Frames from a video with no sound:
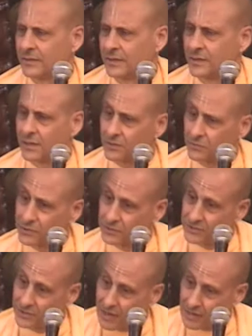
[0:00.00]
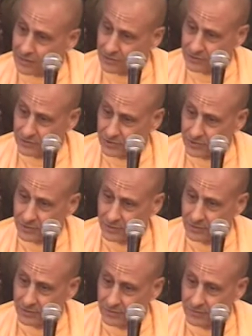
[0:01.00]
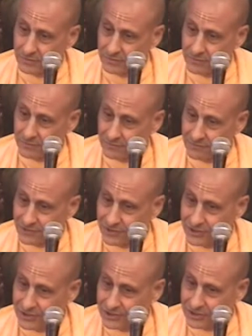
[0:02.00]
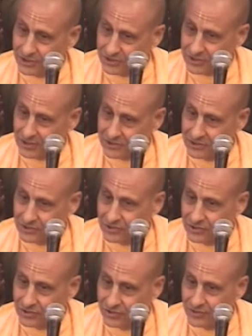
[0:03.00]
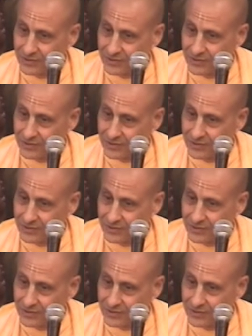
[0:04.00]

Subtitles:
In other words, knowledge teaches us